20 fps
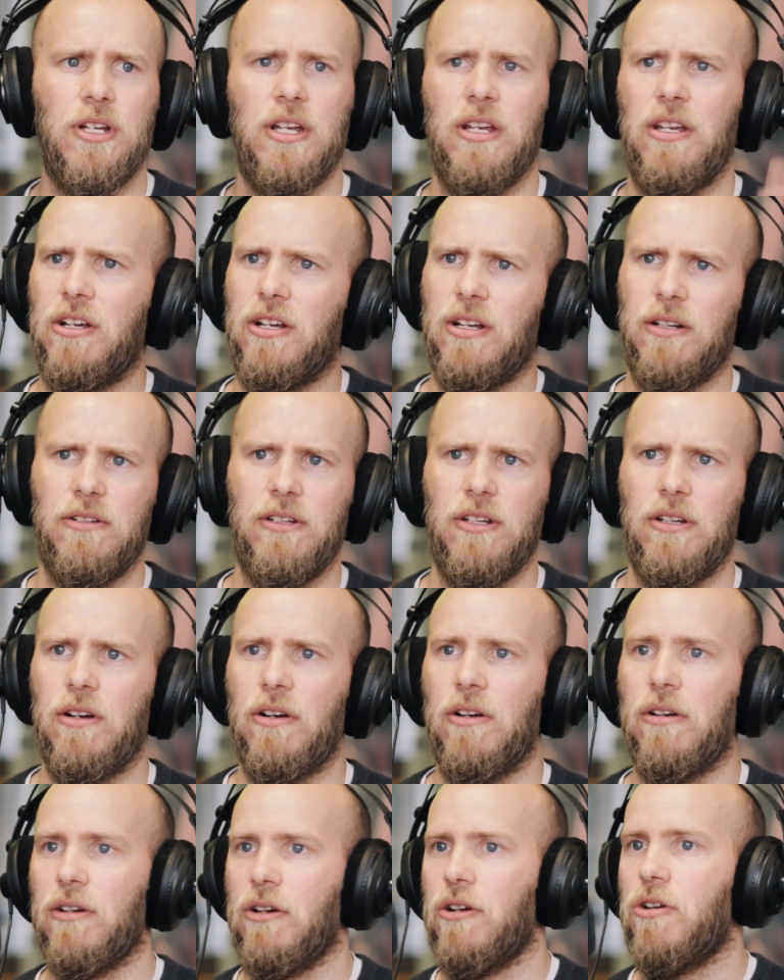You can you
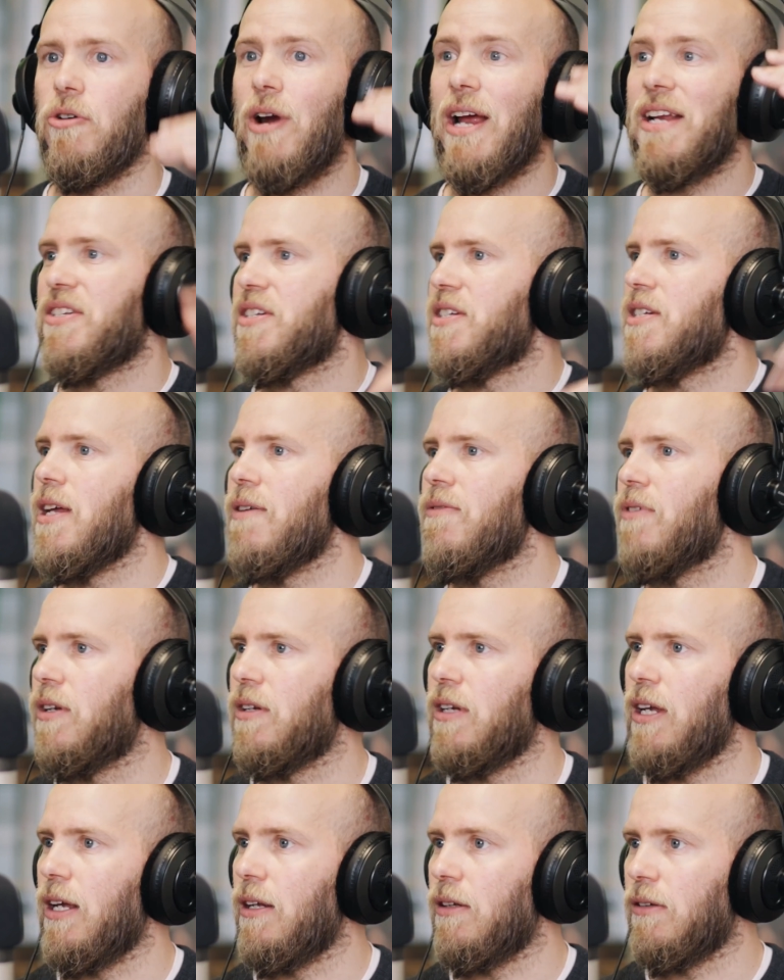know grade
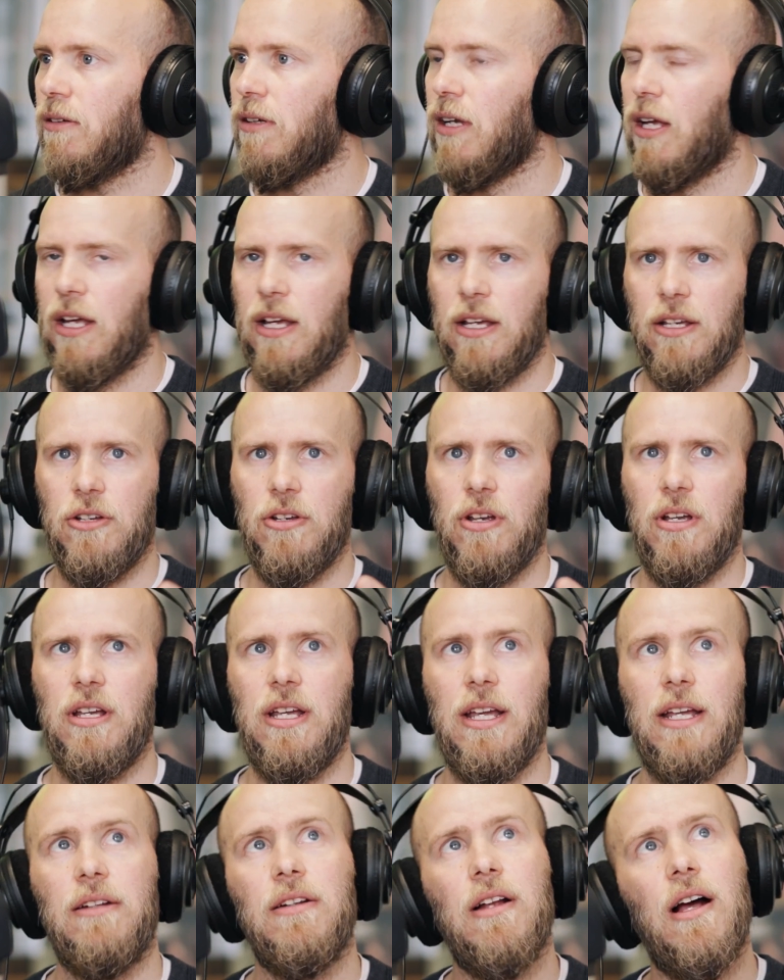seven in you,
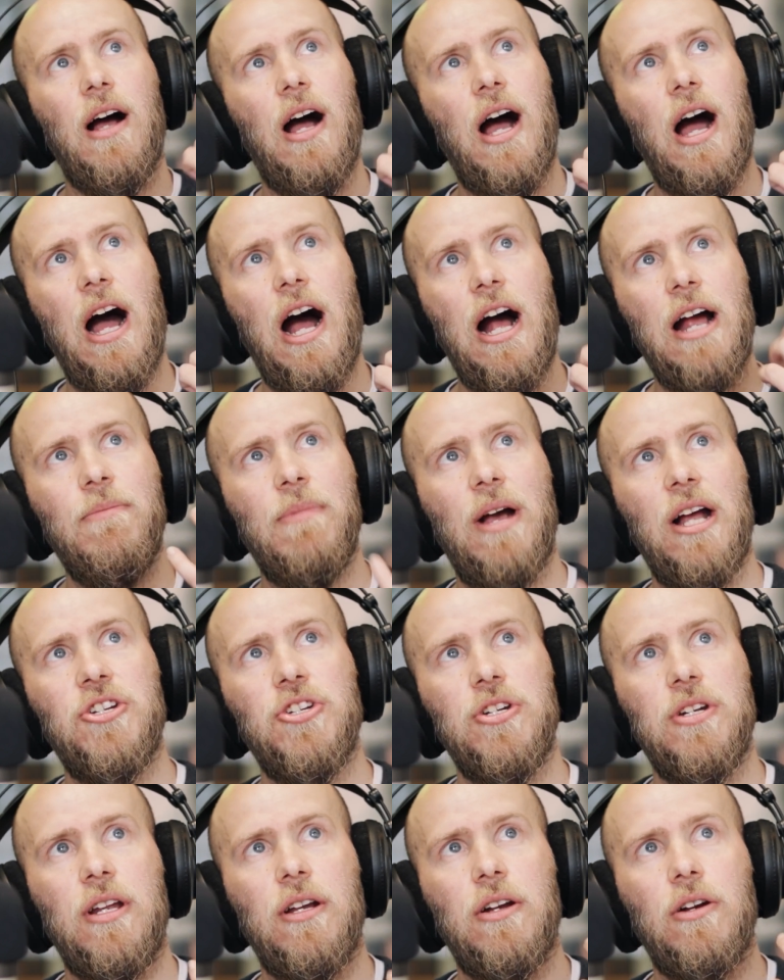in, I
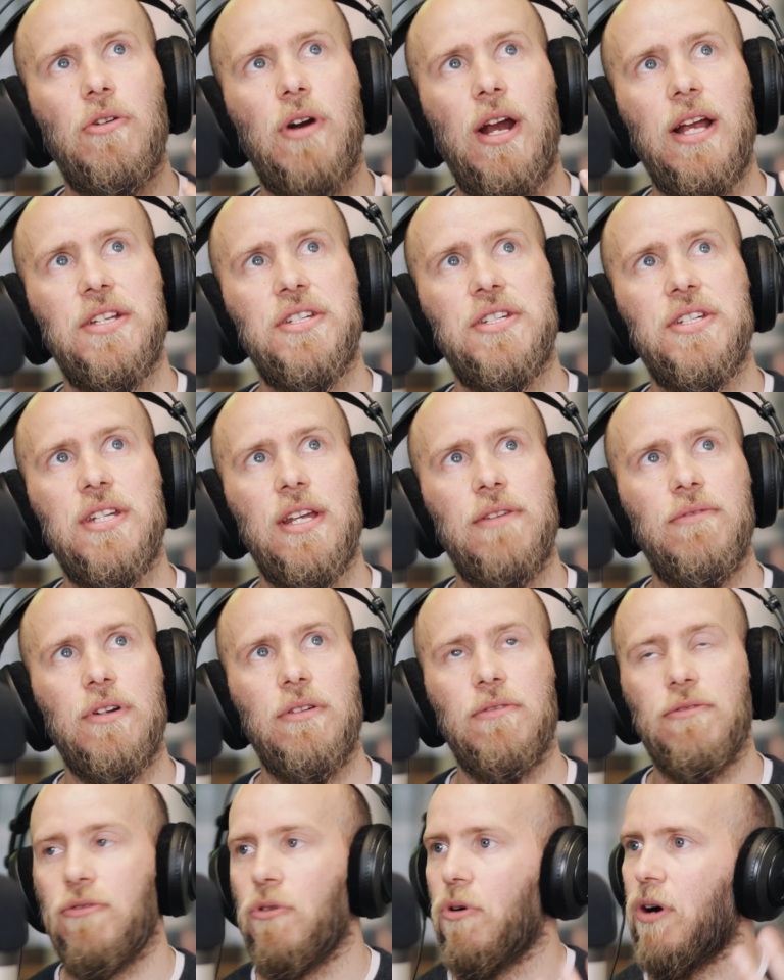imagine in grade
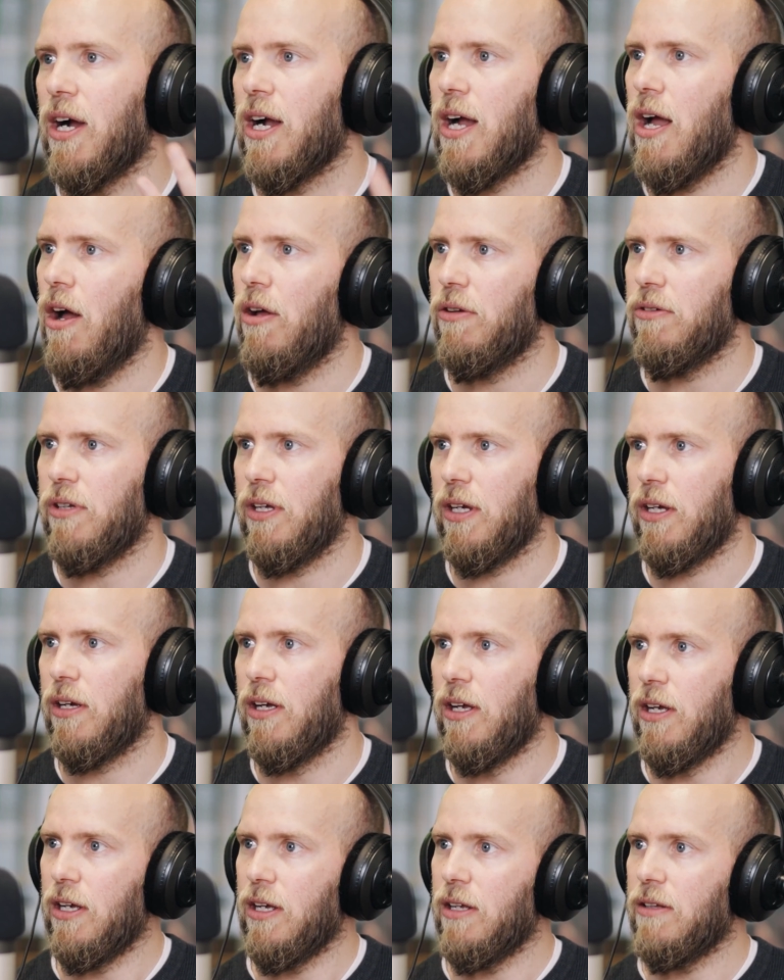seven for accounting,
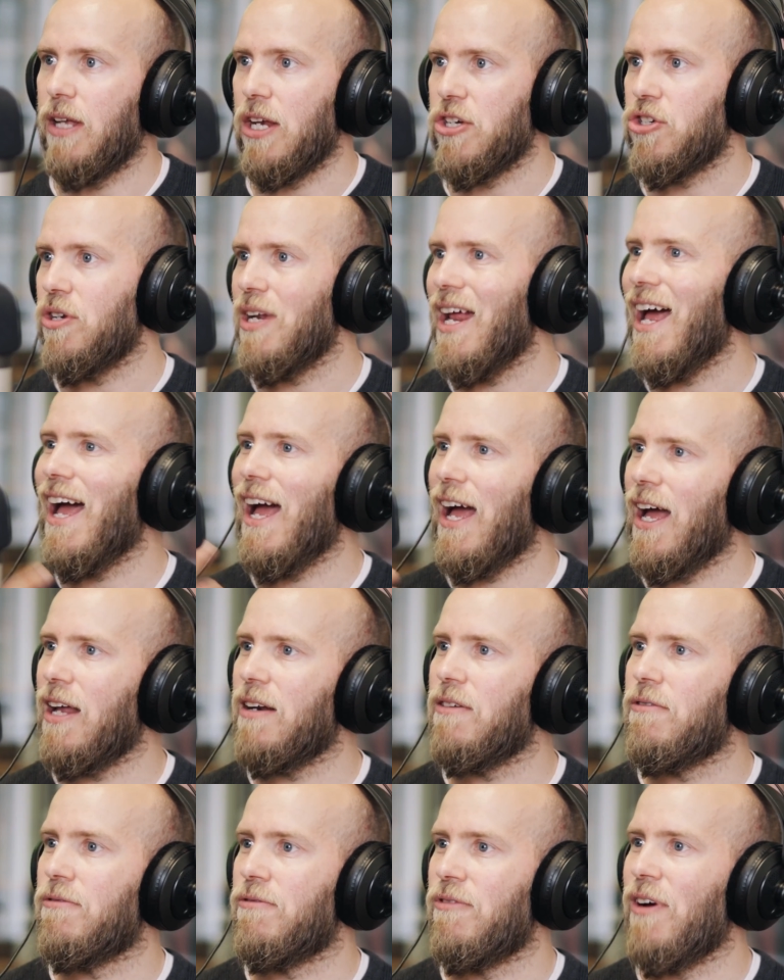they should
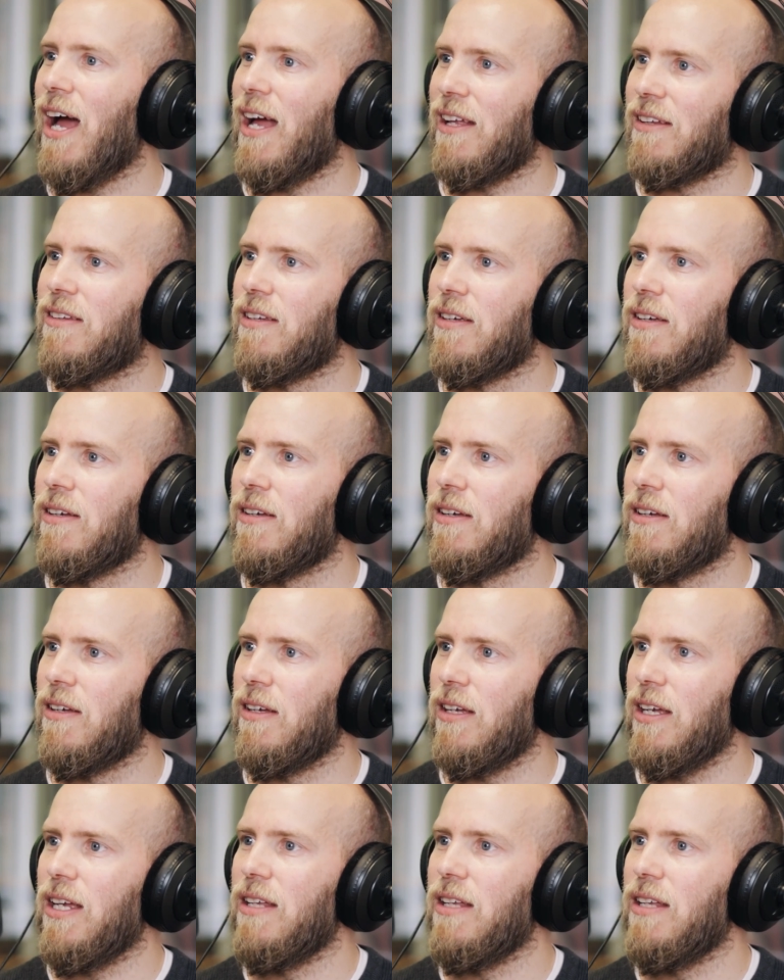add VAT mm.